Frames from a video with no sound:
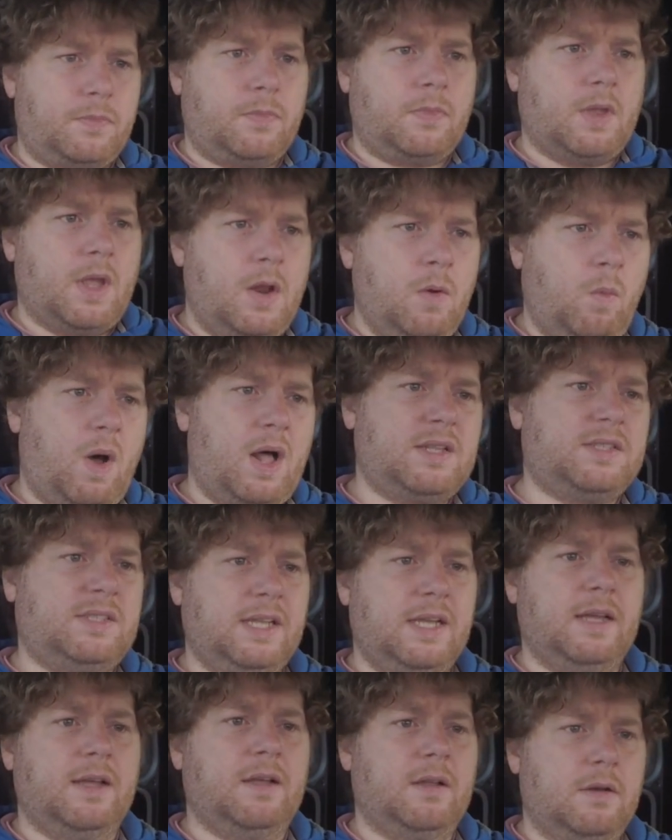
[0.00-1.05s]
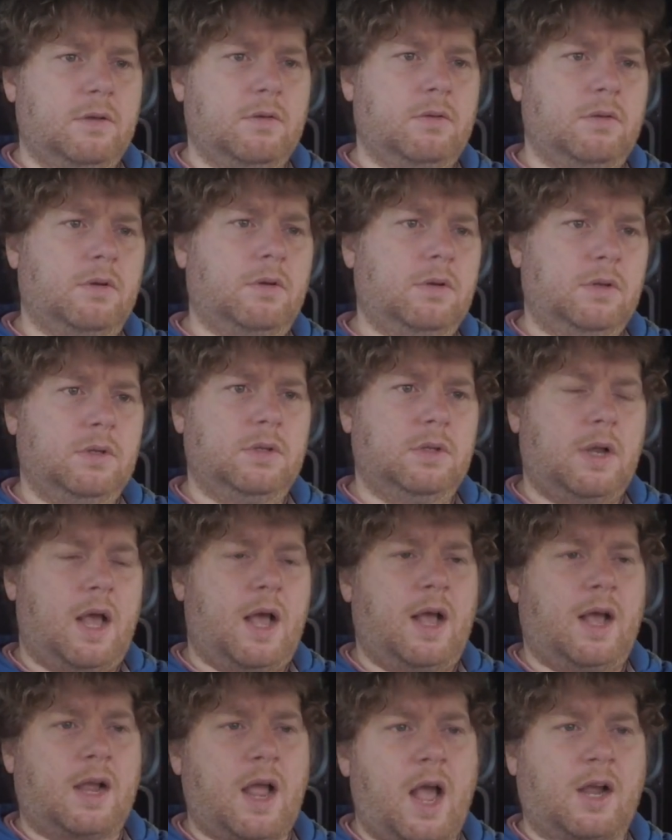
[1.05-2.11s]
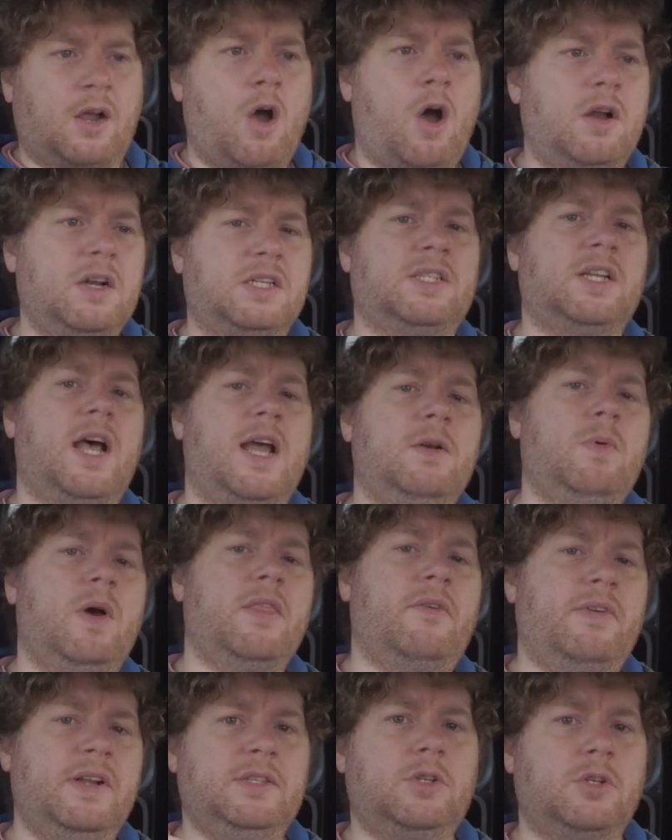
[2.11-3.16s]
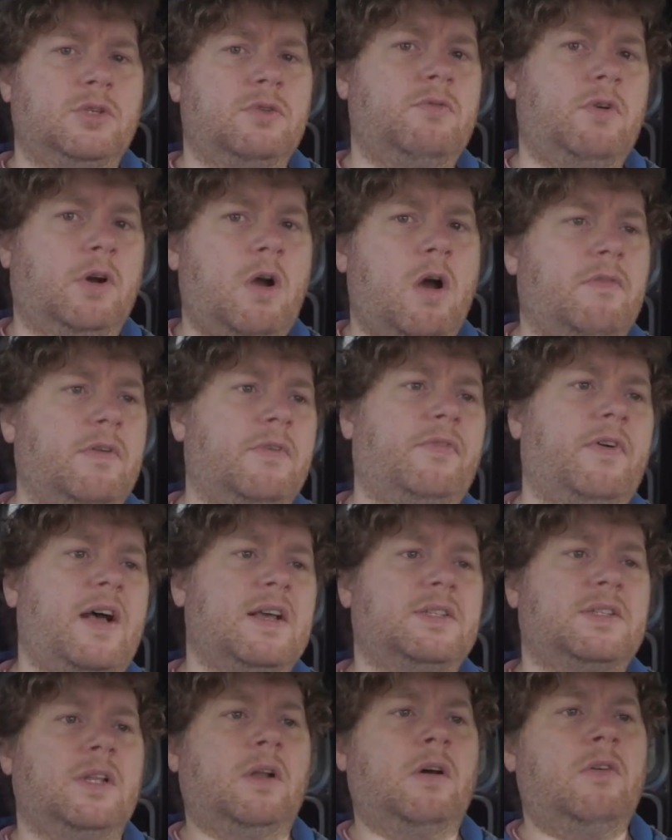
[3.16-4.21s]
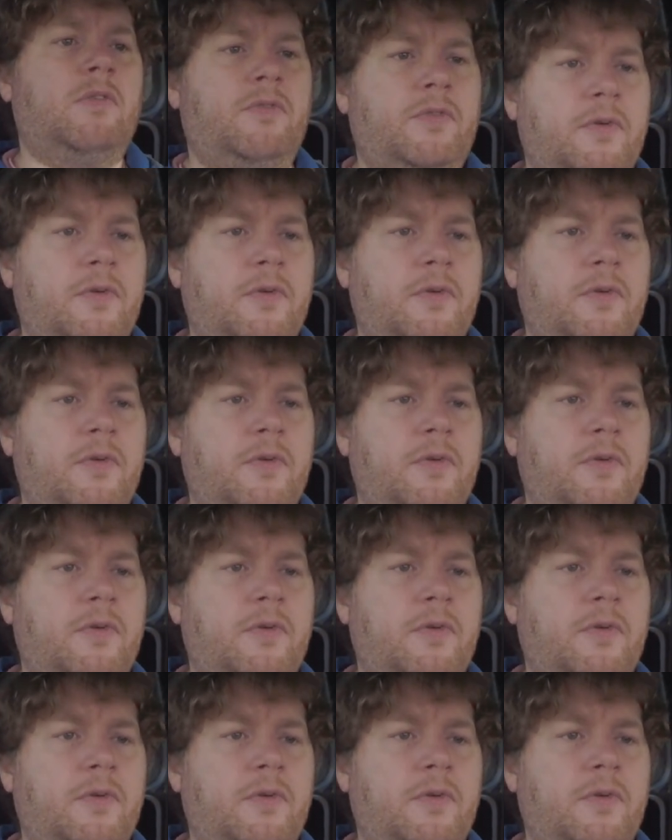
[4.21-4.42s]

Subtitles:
And whilst I can't decide whether it doesn't recover fast enough,